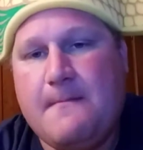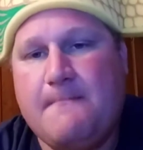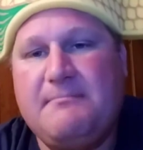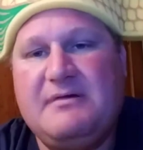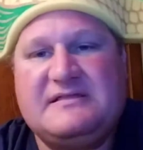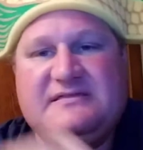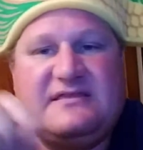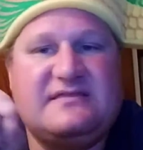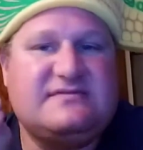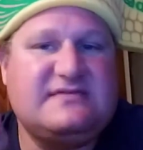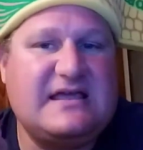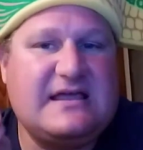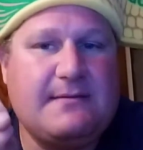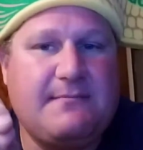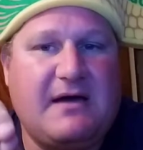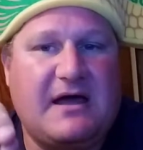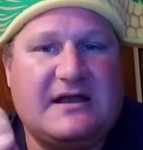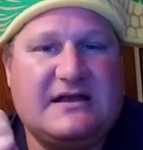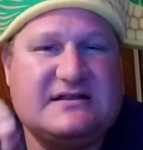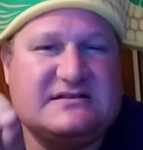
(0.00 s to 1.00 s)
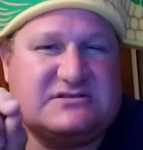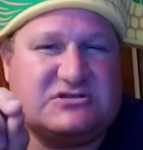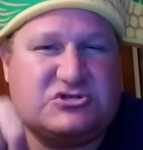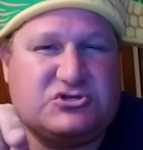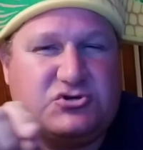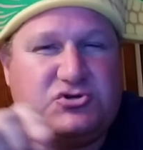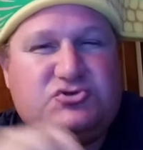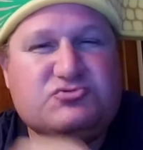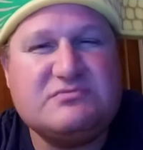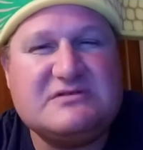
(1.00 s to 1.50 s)
But the thing about it is, as
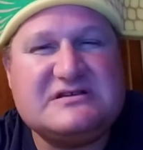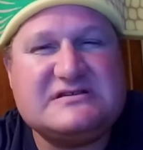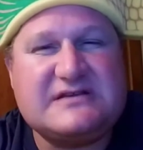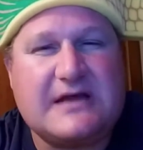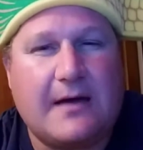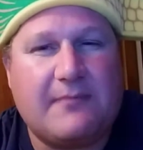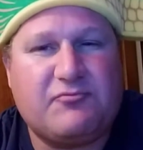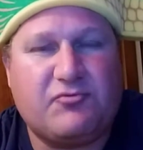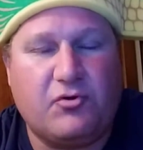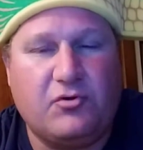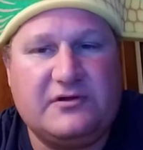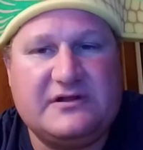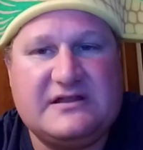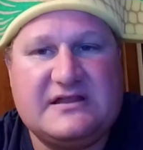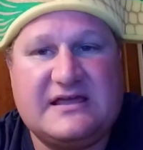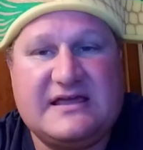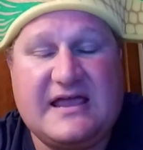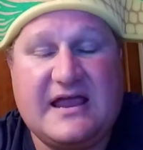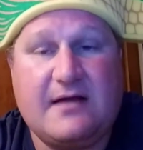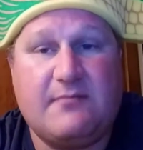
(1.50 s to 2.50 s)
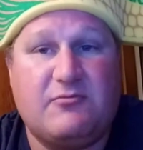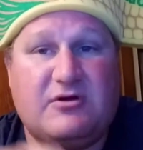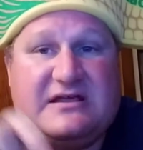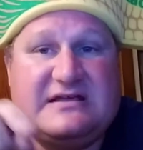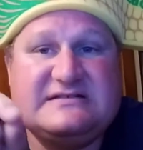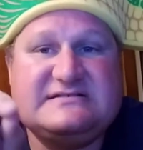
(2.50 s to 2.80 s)
soon as we stopped rolling the camera,